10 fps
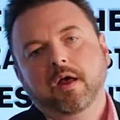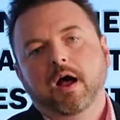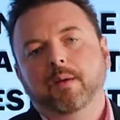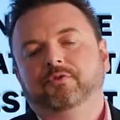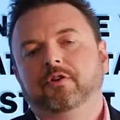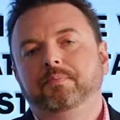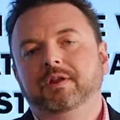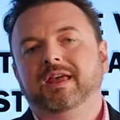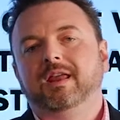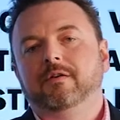I'm simply
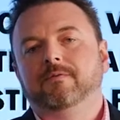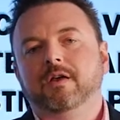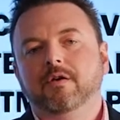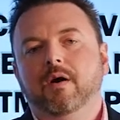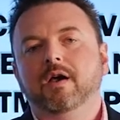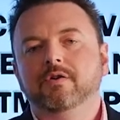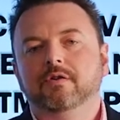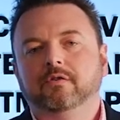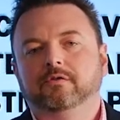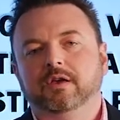getting a
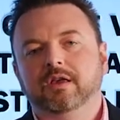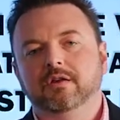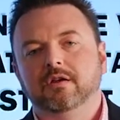valuation so I can get